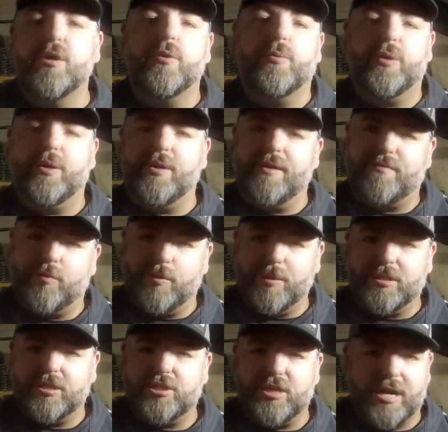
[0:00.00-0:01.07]
We don't have to worry about
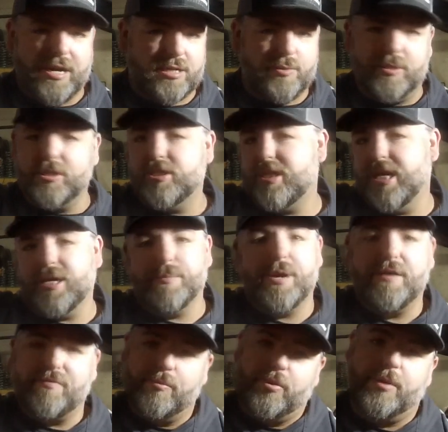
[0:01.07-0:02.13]
the shocks. We can just take them
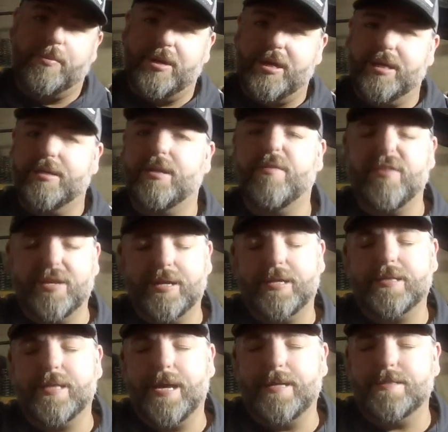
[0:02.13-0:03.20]
off, put them on, and everything like
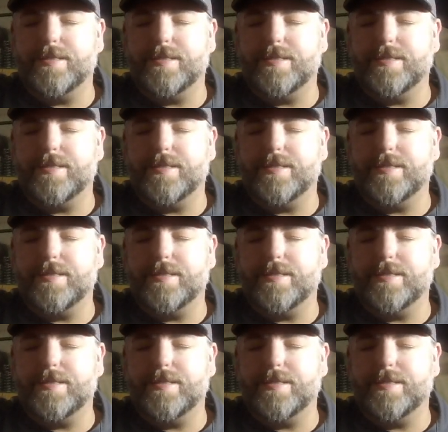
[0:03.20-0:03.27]
that.